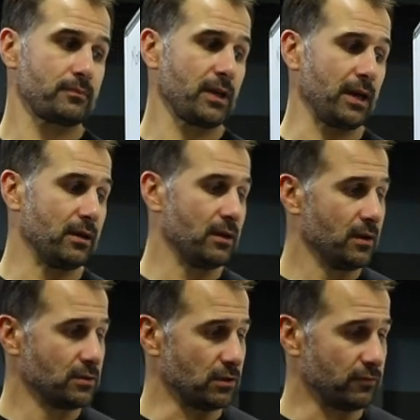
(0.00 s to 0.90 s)
Okay,
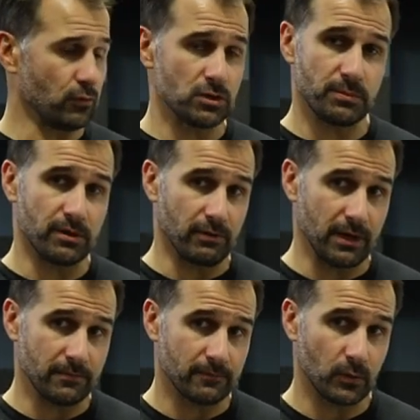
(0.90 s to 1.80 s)
so 400 meter
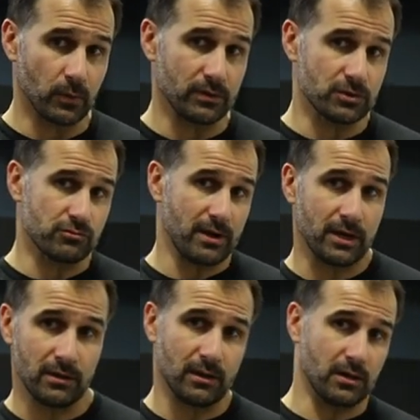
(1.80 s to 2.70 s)
run, whether it's
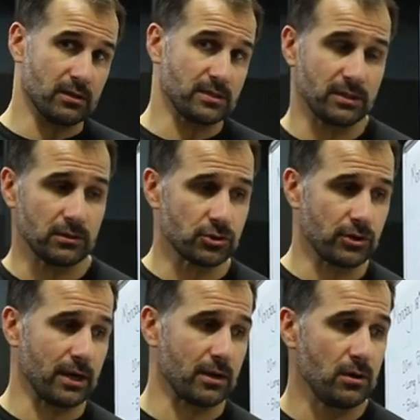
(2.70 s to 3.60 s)
running in a single
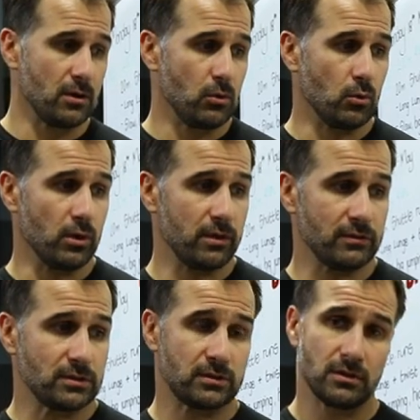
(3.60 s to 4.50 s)
track or whether
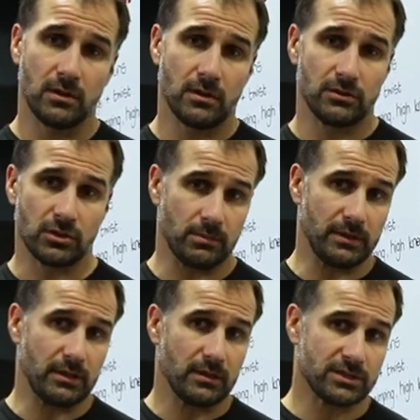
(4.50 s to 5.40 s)
it's just going to
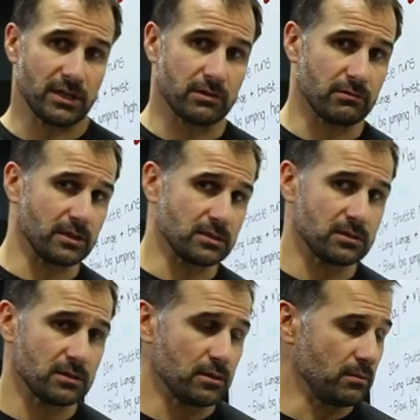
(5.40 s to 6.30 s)
be shuttle
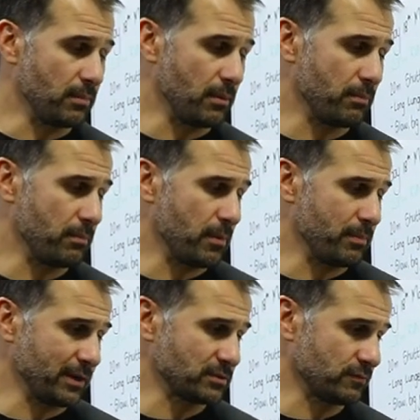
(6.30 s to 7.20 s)
runs,
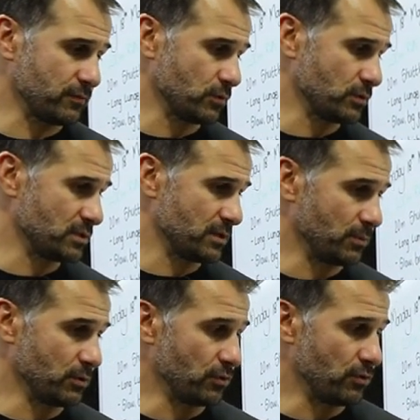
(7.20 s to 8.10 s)
backs and forwards.
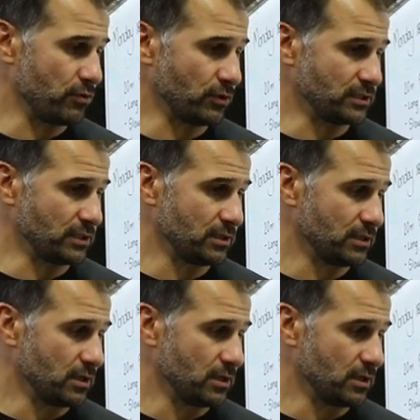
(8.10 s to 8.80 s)
Then we're going to do 30